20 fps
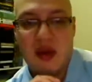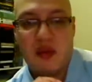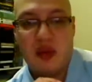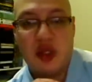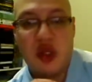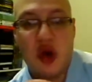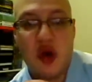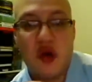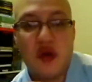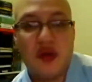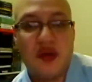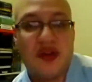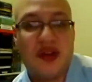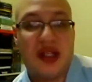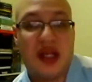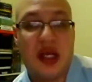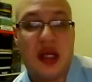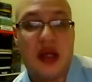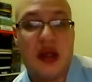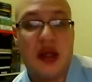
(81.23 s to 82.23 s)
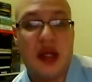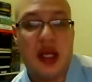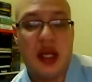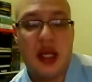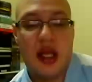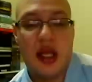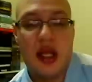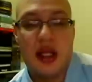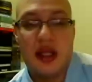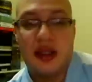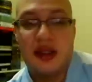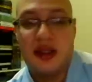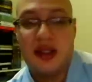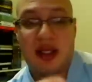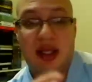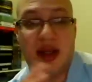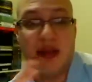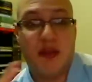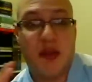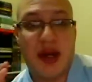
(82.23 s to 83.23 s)
we go to
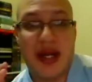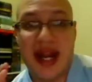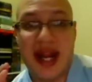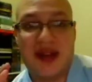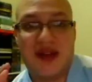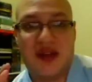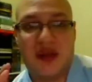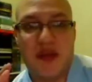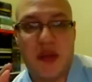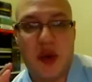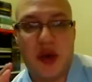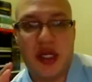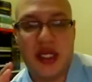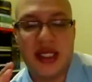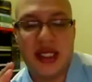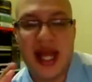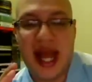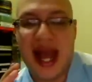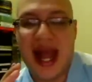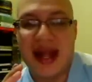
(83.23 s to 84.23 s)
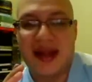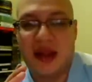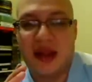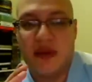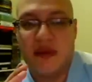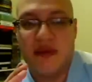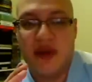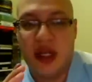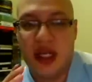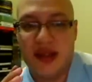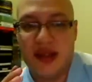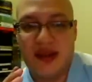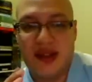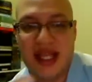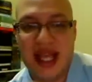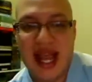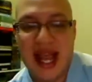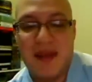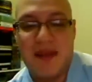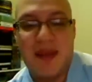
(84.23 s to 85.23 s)
the next morning at the villains
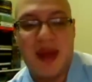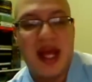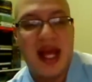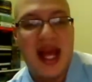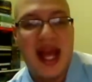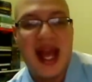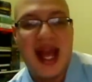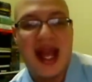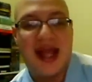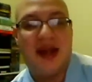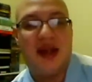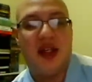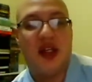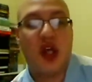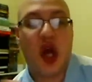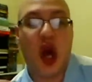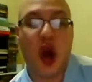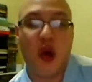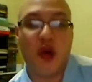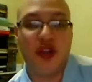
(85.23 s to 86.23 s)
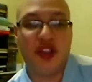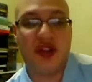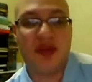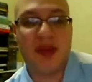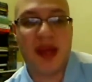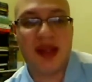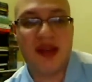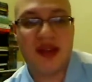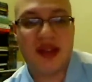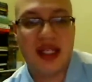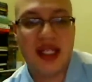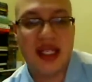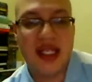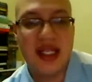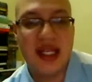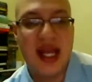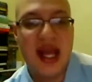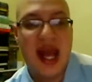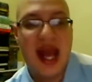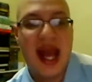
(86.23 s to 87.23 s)
camp, and Coach is
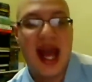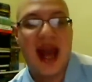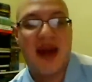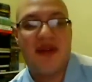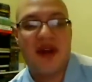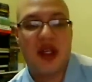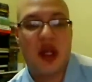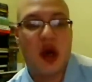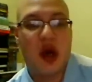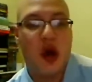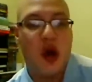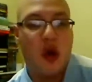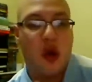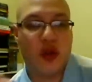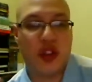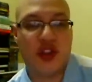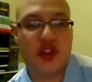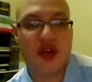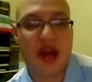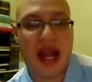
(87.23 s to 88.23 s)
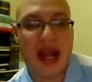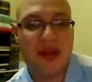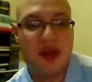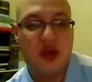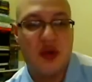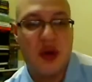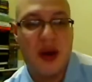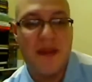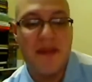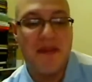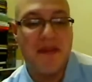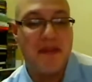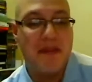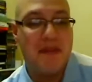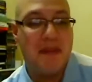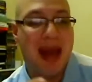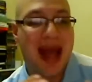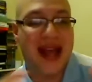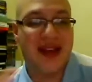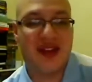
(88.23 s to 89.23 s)
basically having the whole tribe do a
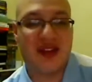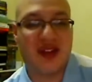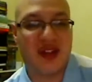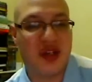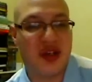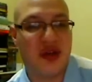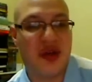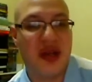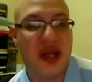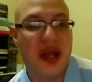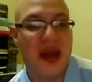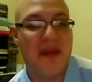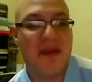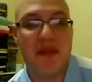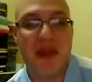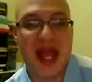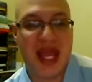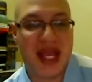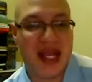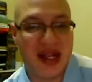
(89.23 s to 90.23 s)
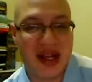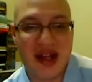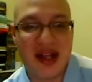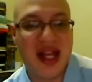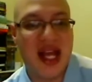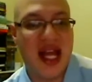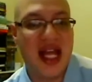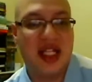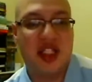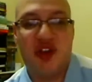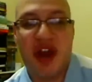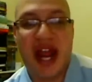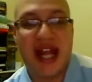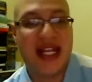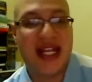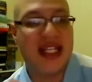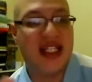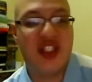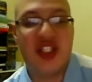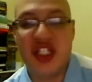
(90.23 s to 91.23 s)
Master Mega
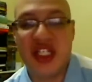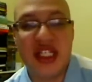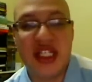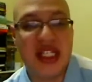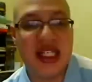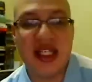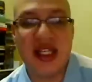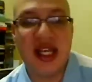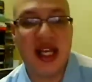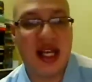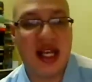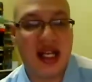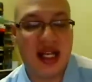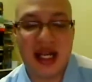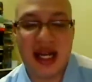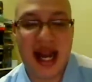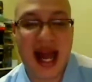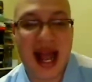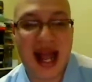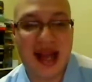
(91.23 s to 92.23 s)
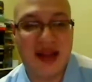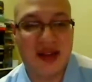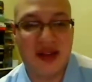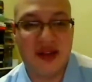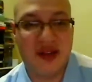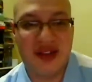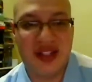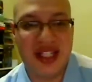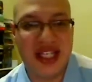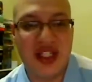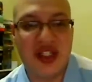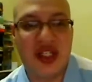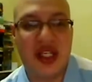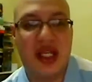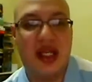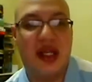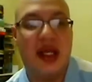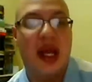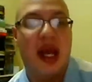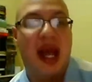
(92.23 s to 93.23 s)
Dragon Chi class he's
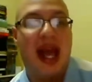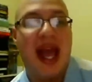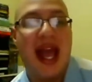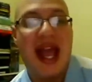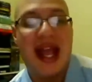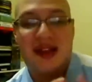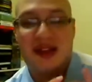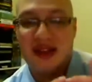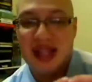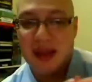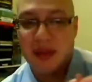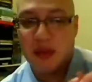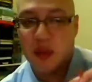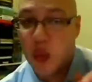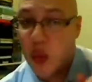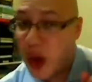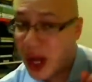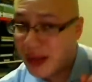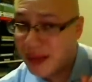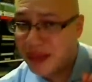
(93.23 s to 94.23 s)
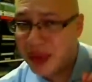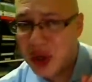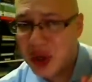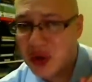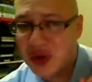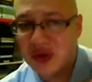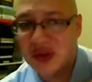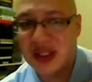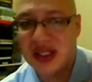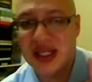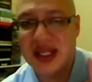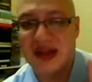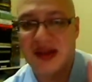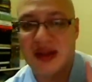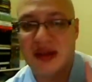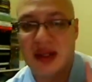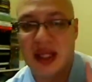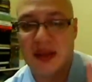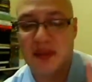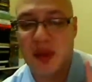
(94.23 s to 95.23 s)
teaching, except one person
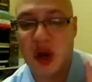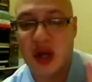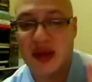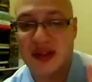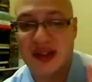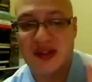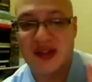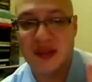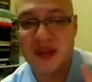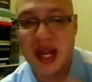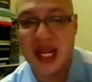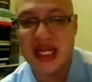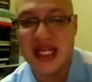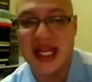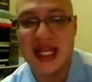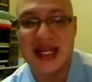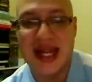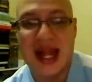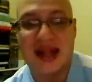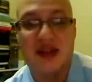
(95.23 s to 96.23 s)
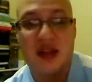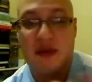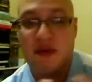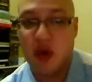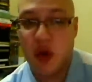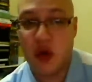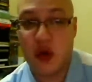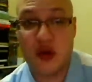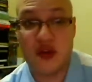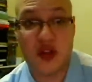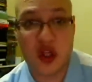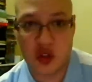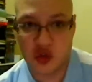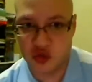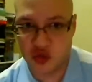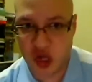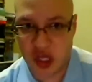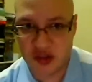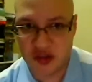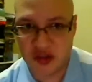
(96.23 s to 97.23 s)
isn't participating, and that's of course
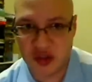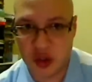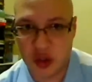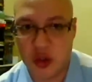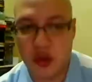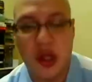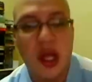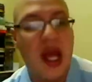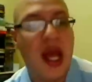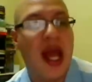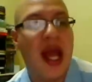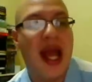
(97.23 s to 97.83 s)
Russell.